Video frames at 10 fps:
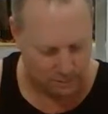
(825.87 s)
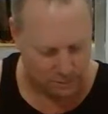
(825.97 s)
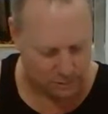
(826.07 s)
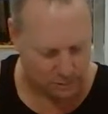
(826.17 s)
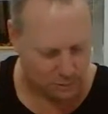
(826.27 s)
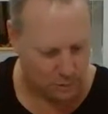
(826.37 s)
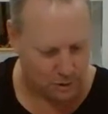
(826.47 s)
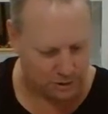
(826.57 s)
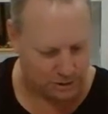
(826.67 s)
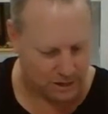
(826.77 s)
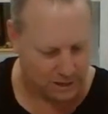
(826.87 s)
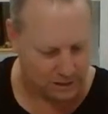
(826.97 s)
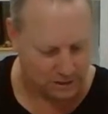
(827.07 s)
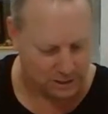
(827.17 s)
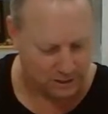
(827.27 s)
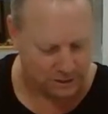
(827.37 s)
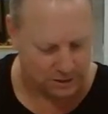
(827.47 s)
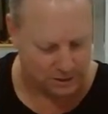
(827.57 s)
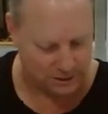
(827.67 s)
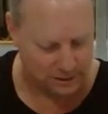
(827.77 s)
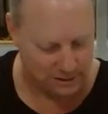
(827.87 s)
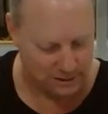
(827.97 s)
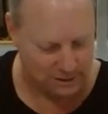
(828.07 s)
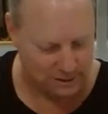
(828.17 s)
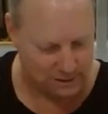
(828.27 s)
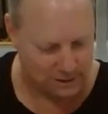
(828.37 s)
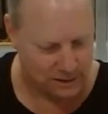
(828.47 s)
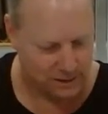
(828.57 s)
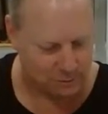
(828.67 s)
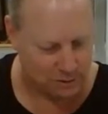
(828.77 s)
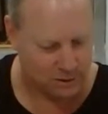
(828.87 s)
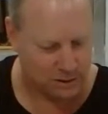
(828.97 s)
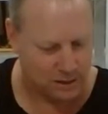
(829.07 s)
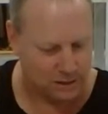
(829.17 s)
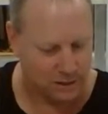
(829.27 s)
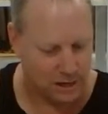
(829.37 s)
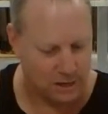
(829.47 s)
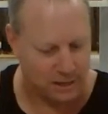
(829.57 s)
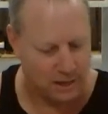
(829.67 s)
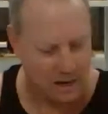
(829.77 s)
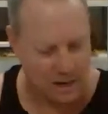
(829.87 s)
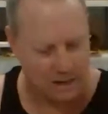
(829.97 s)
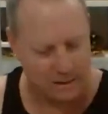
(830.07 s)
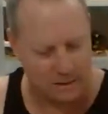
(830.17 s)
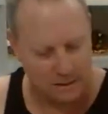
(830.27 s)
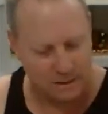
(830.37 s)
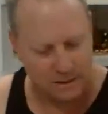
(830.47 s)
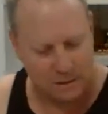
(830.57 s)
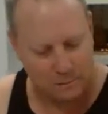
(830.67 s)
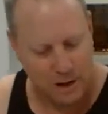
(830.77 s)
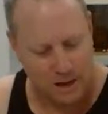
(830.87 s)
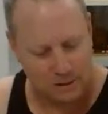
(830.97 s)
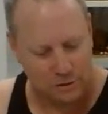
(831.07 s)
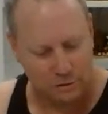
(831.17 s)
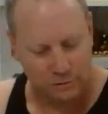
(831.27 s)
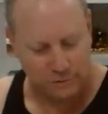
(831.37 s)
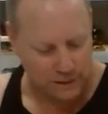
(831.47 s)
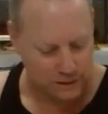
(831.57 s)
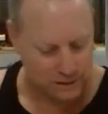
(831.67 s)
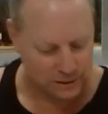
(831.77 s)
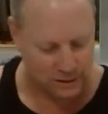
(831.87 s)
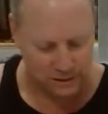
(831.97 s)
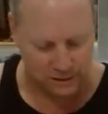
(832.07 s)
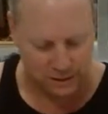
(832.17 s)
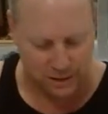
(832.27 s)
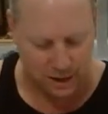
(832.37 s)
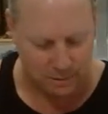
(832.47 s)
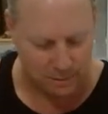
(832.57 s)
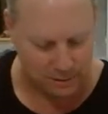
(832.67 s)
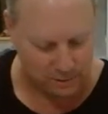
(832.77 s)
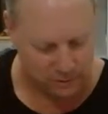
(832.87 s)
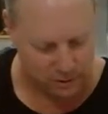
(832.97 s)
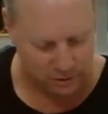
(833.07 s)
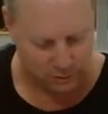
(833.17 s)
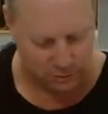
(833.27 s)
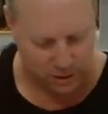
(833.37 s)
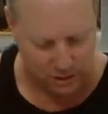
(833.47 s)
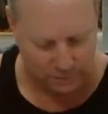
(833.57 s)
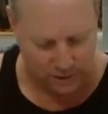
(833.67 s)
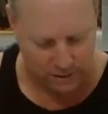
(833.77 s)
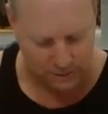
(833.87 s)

It was quite a sad season, this last one. So there's only part 2 of season 6 to come, and she's all over.